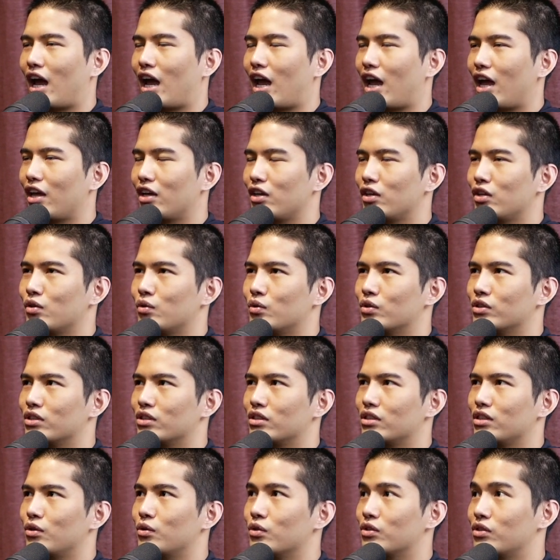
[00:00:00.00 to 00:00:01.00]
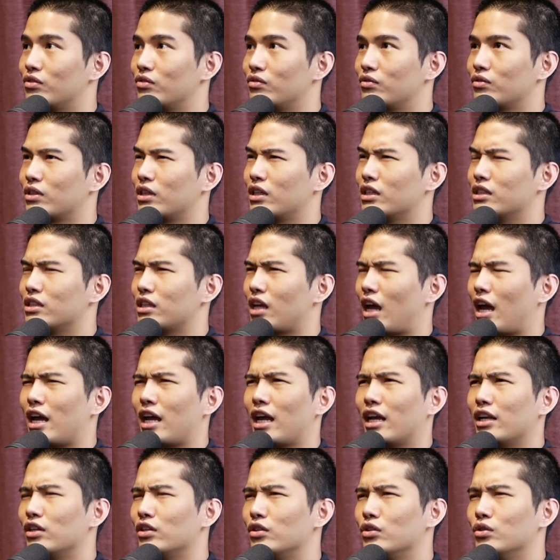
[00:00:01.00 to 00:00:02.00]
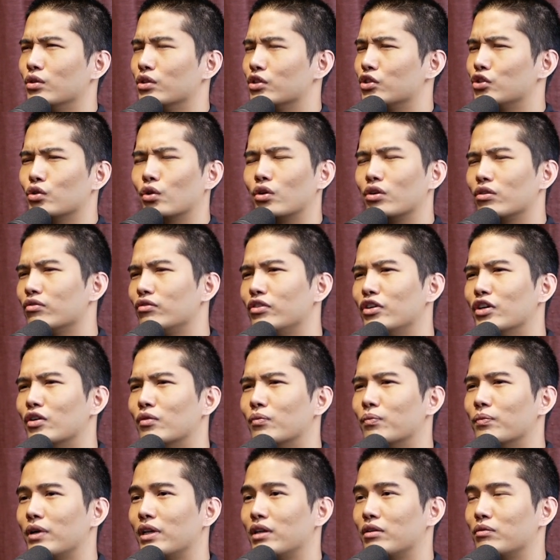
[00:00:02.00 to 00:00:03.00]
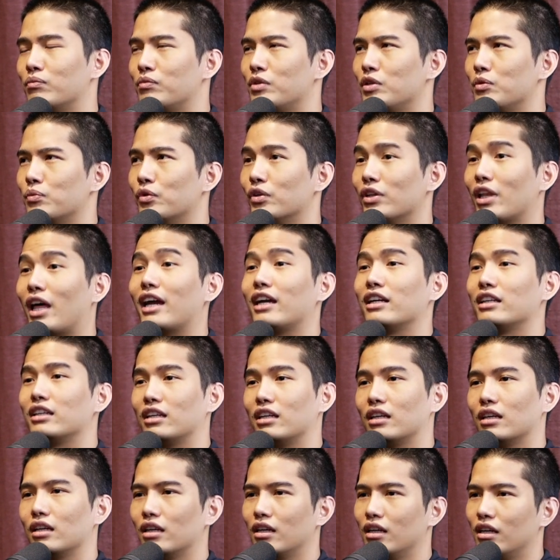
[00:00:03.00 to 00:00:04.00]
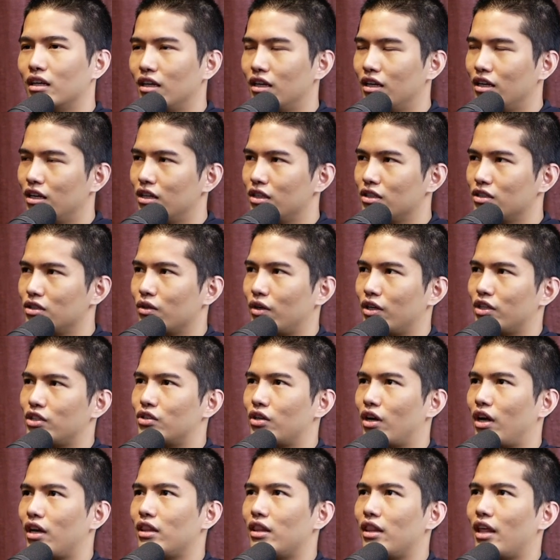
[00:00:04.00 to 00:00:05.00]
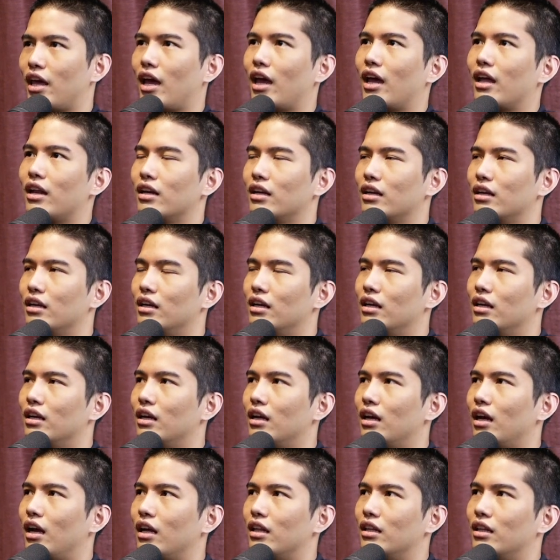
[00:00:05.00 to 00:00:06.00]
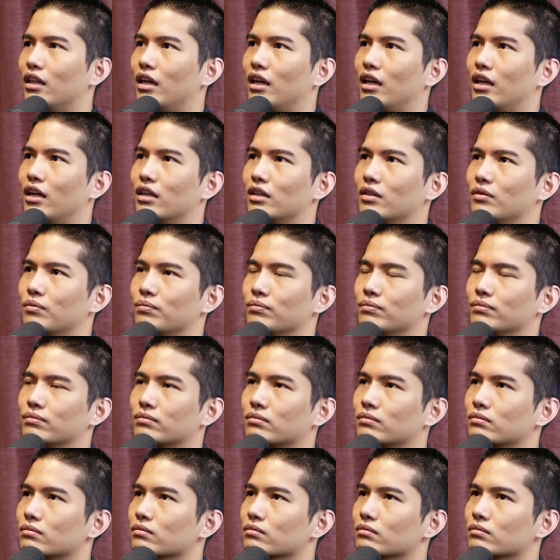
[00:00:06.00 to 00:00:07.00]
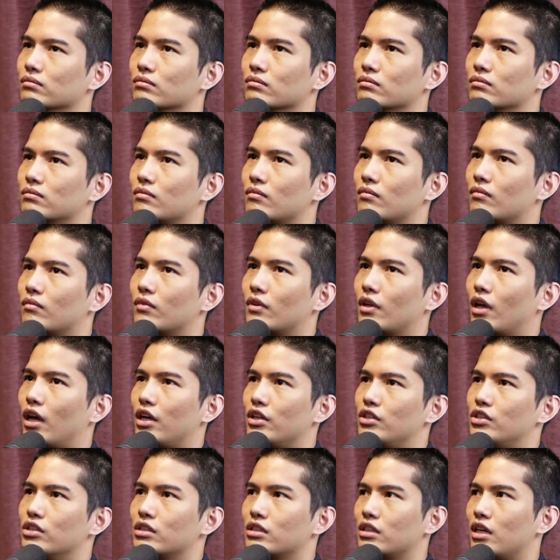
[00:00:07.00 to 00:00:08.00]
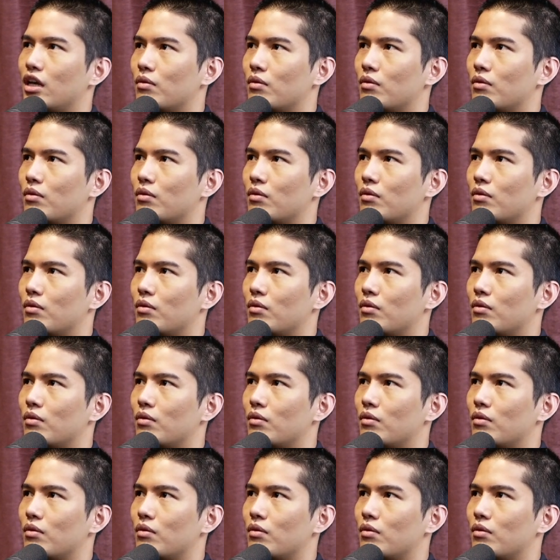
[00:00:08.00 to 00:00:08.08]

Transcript: It was because I had to do a short film and people liked it. So I tried that, and then I just kept